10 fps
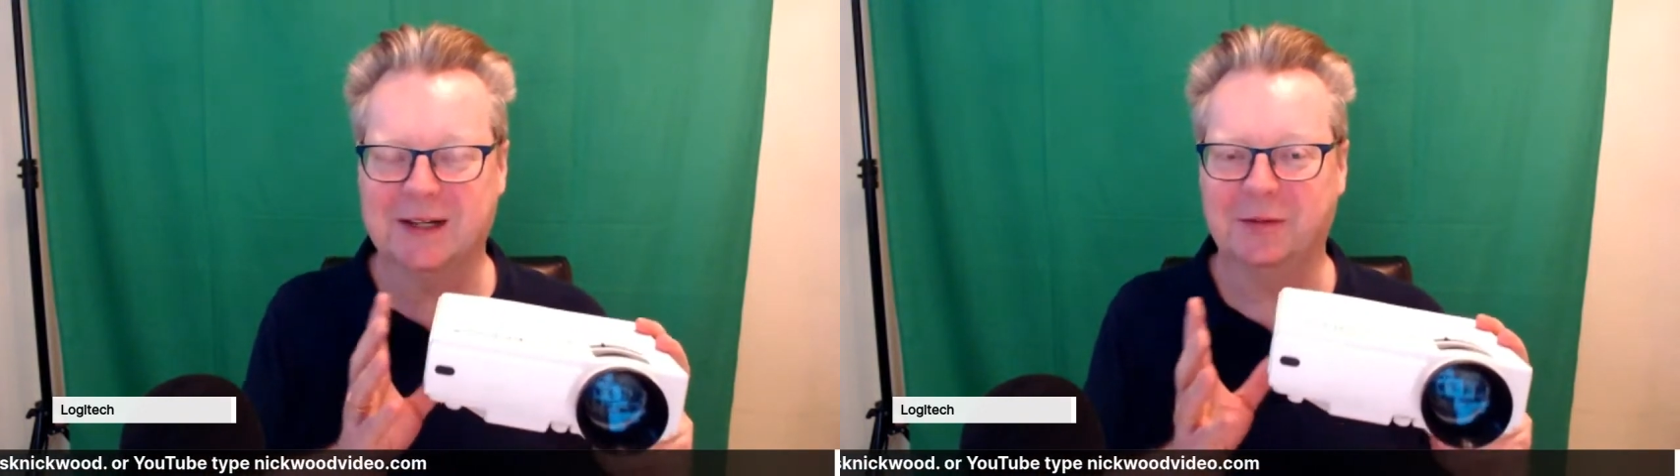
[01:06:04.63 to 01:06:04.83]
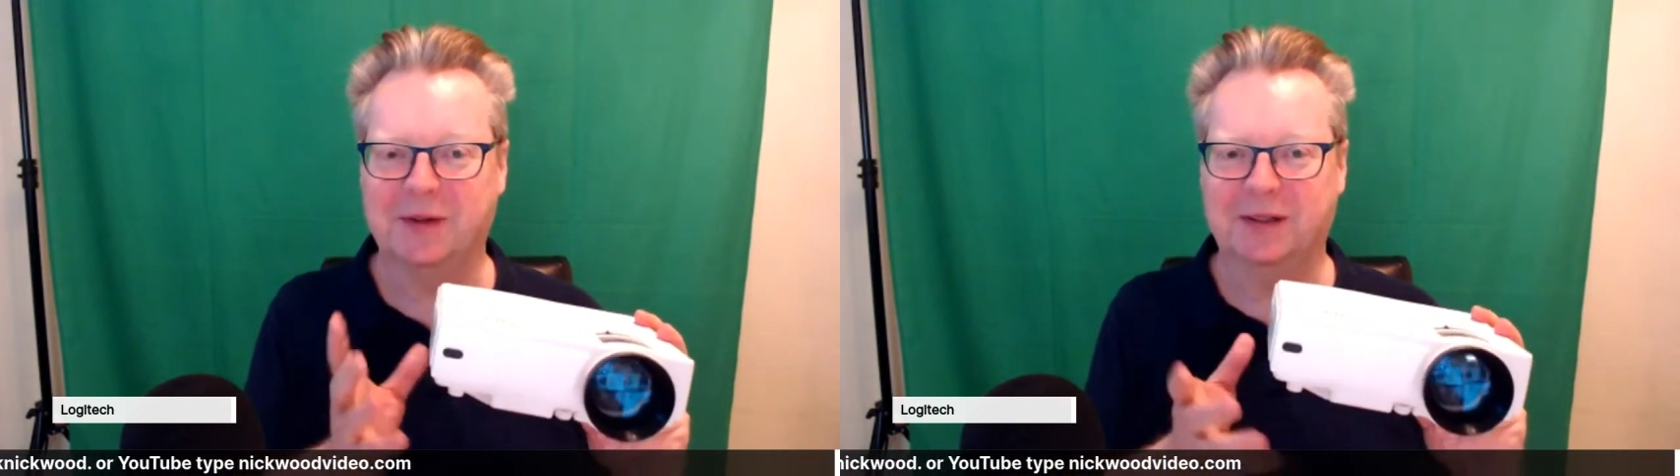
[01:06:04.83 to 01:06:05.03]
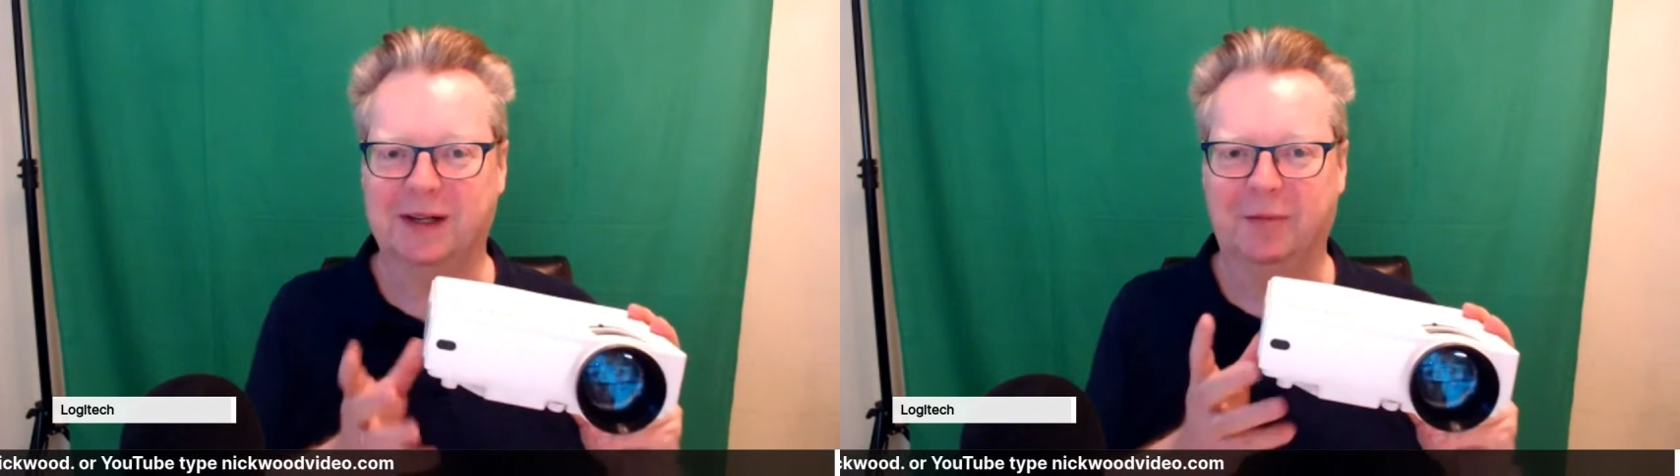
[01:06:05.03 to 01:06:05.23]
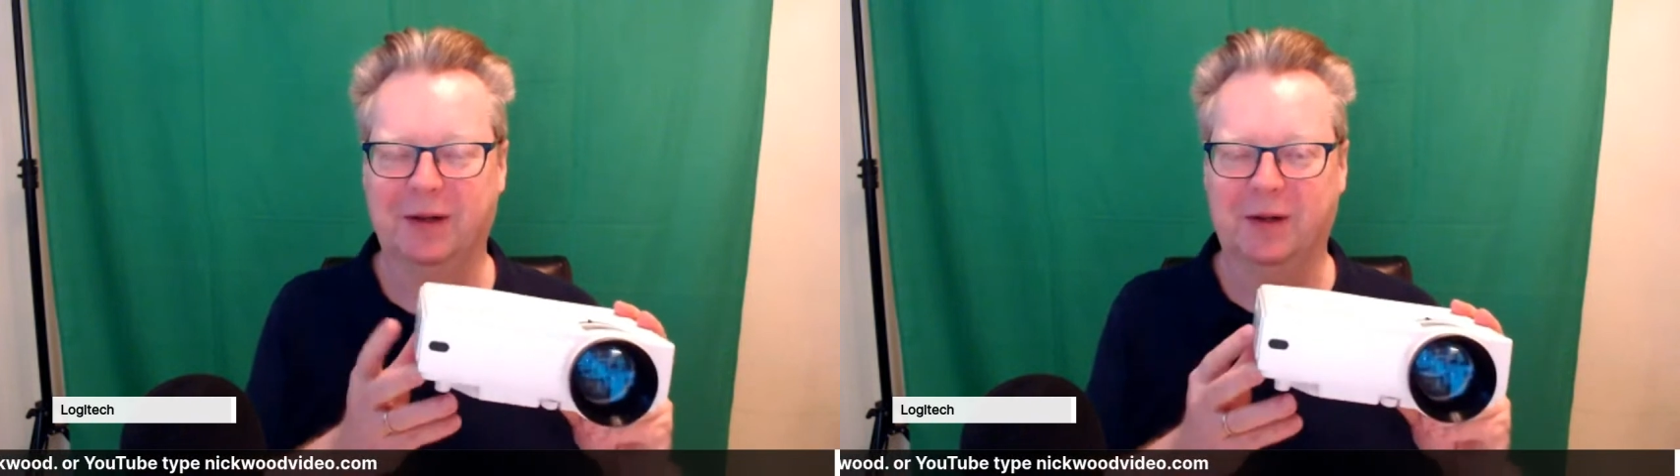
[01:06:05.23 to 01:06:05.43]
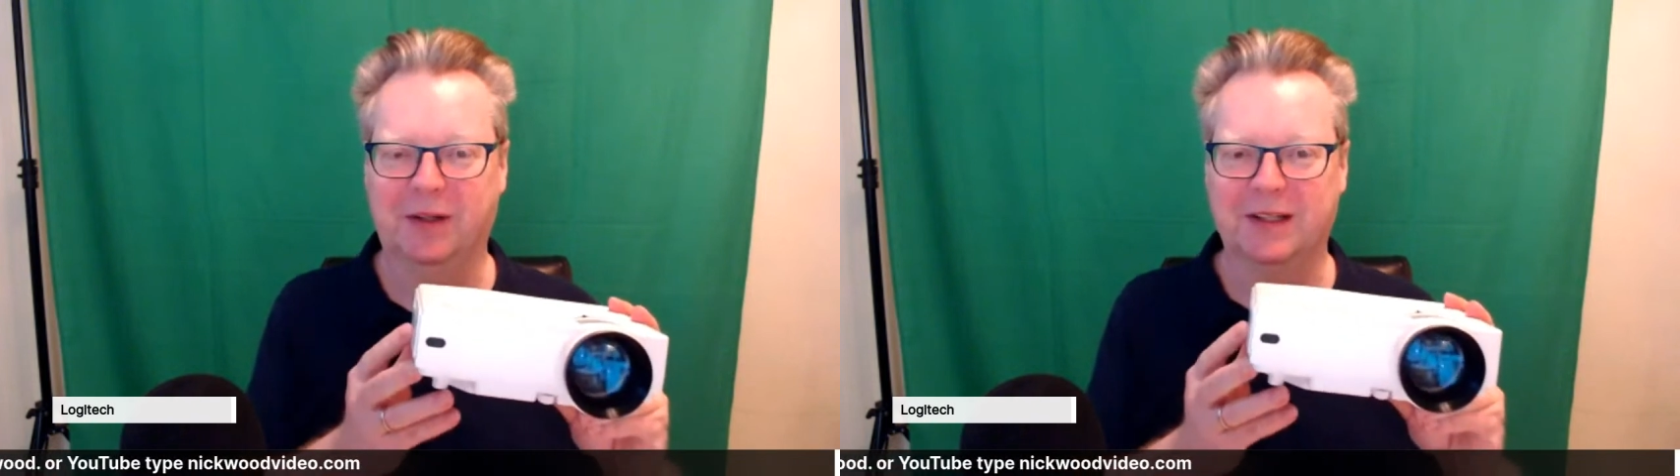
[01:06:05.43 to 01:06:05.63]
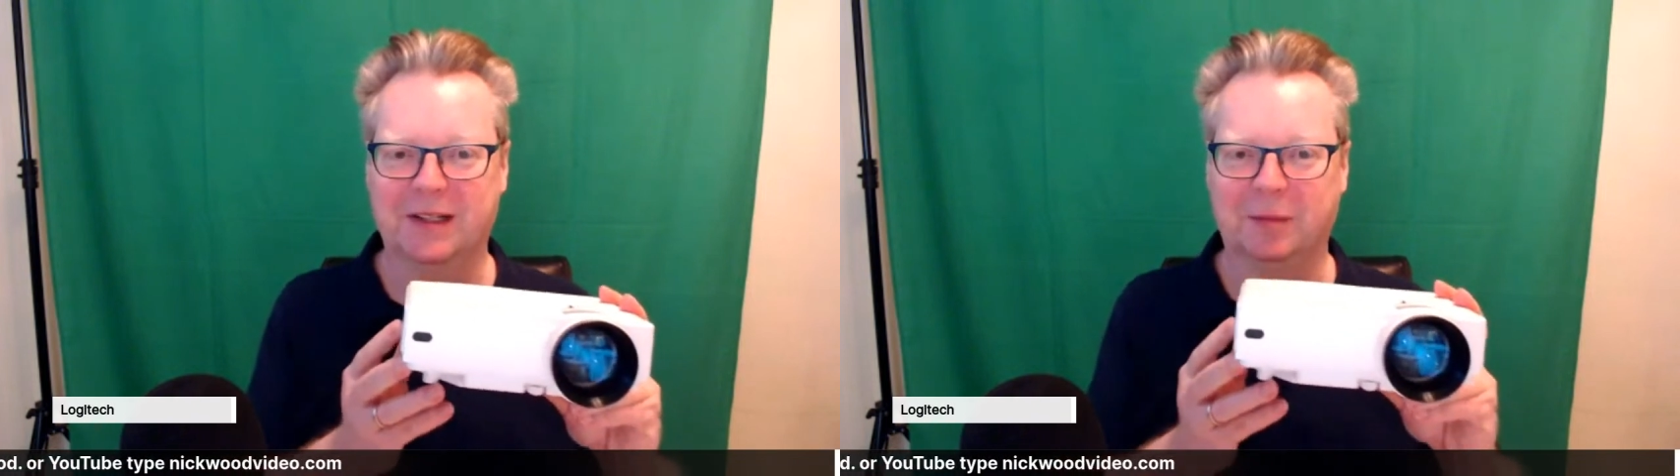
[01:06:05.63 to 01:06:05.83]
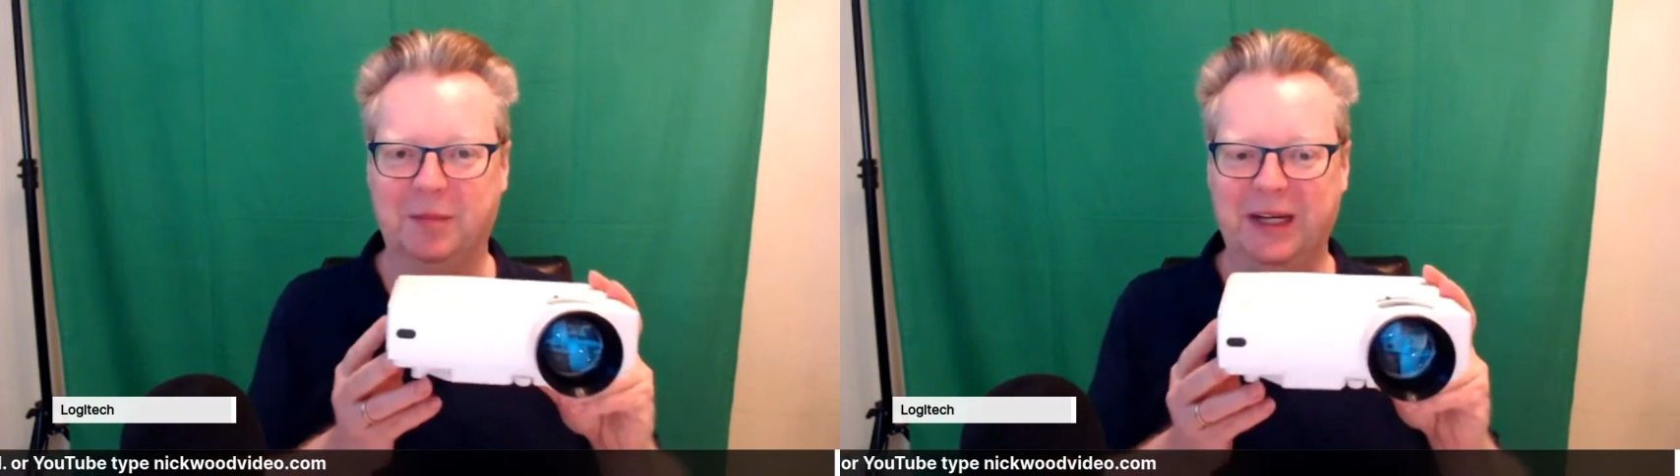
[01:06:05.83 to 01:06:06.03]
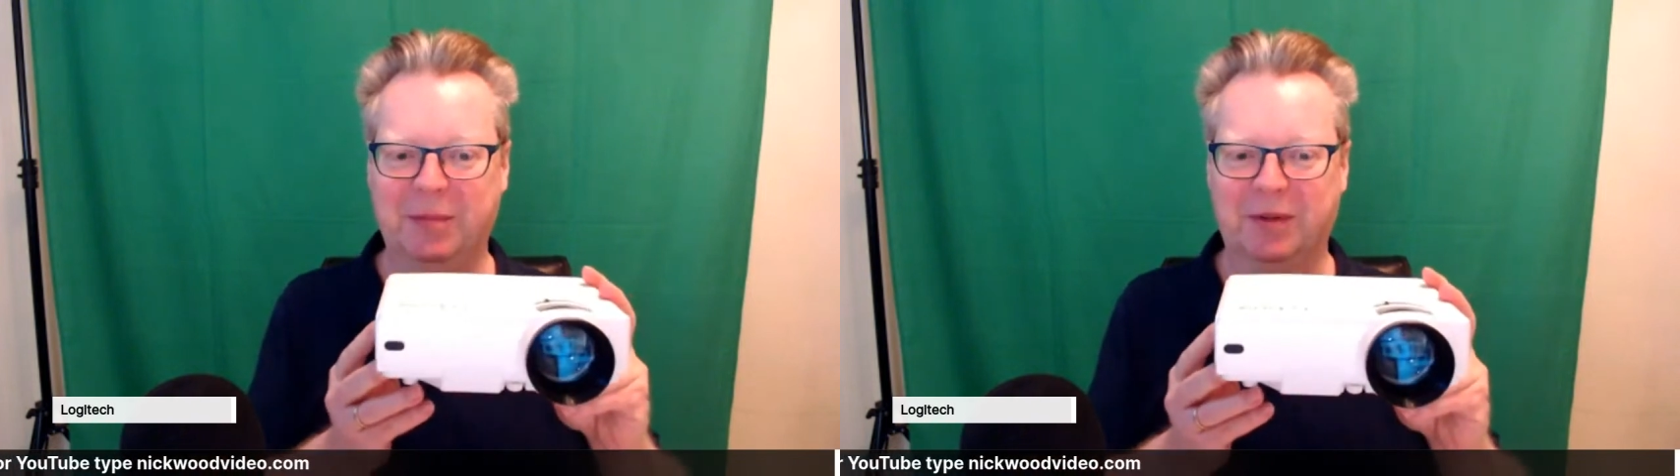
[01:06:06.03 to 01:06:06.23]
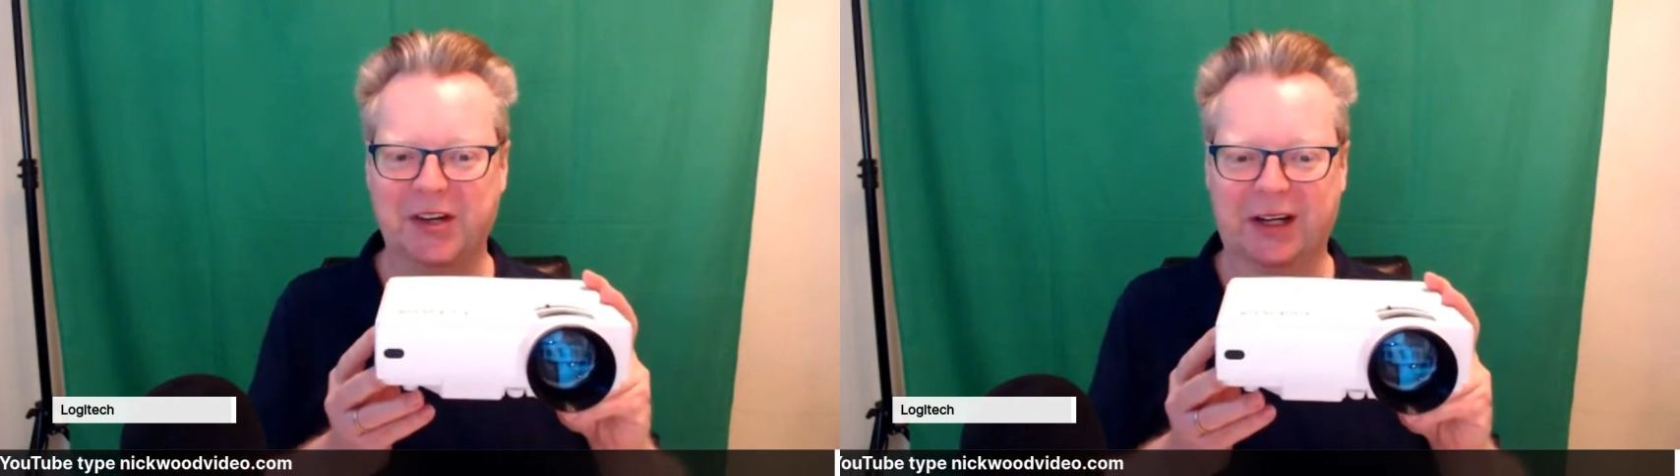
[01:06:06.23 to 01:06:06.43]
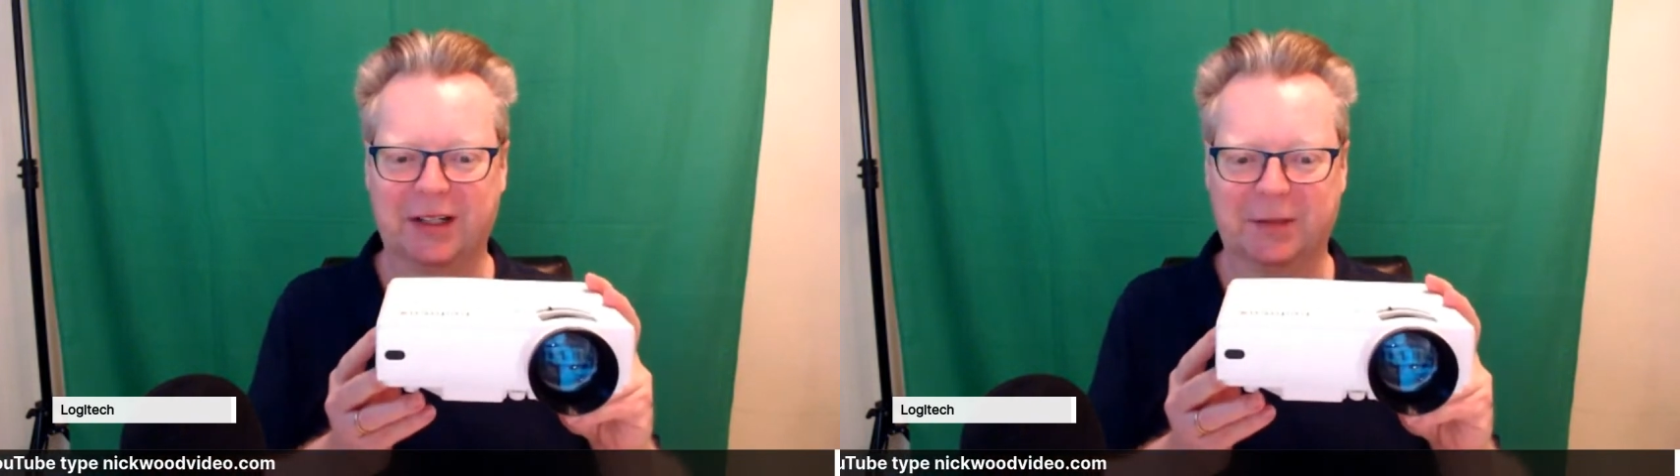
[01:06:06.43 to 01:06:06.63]
So I went and got this little mini
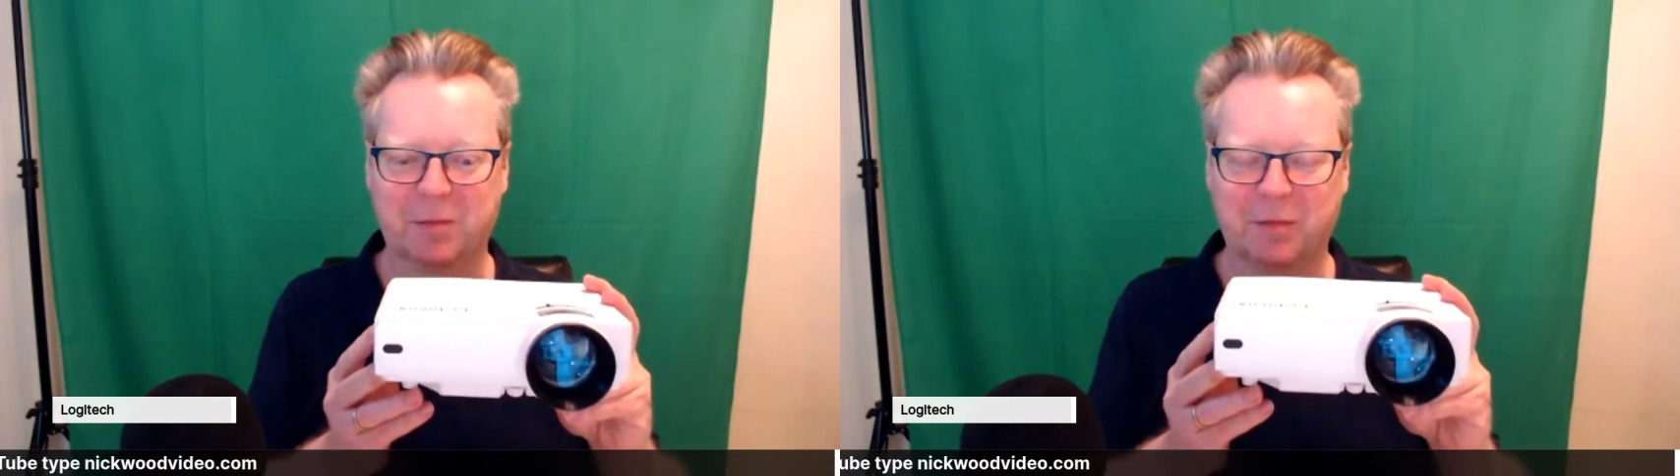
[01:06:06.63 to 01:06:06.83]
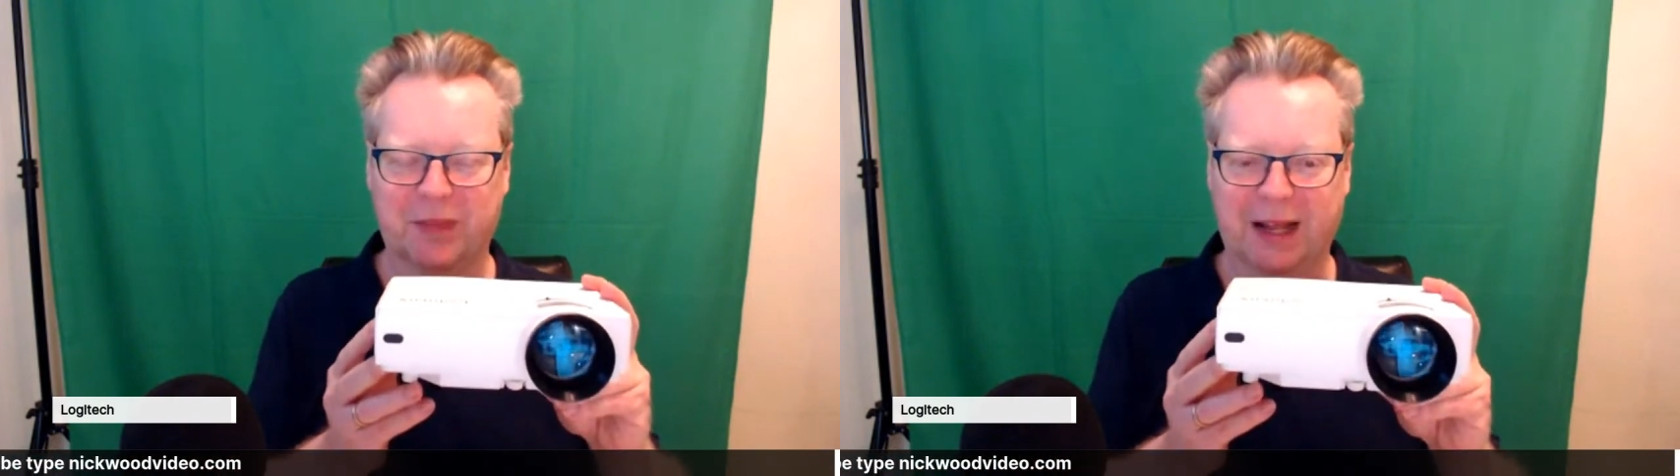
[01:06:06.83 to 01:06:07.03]
projector